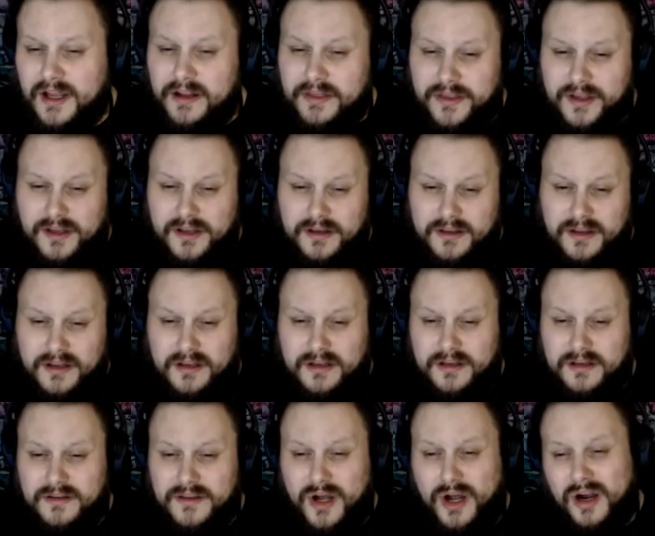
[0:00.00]

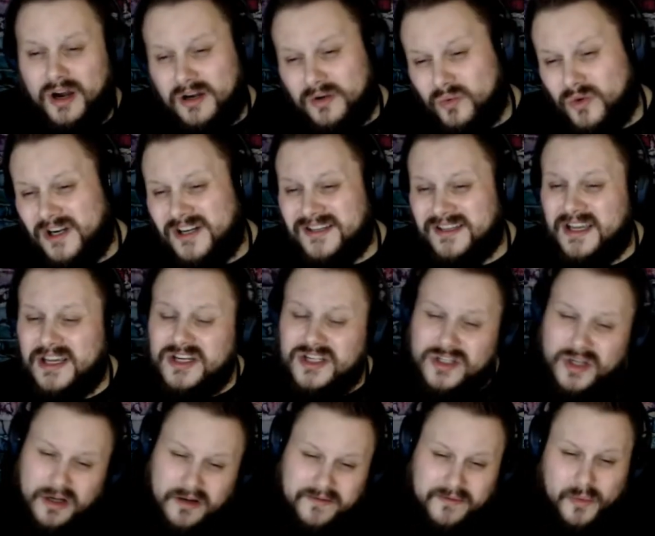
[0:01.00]
the hardware /
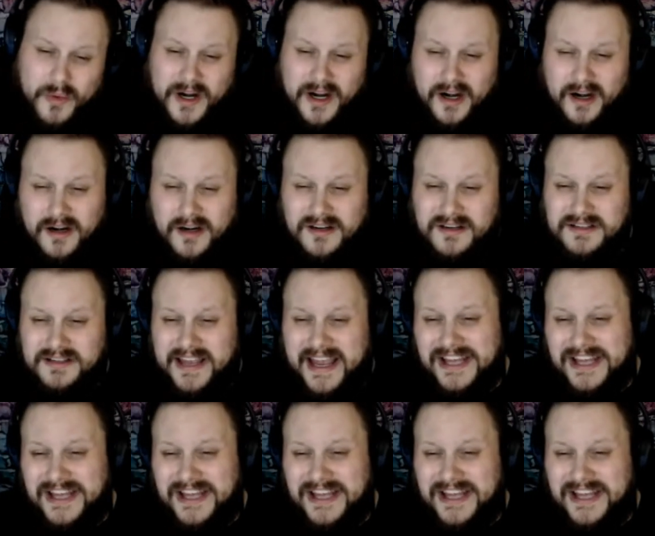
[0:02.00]
software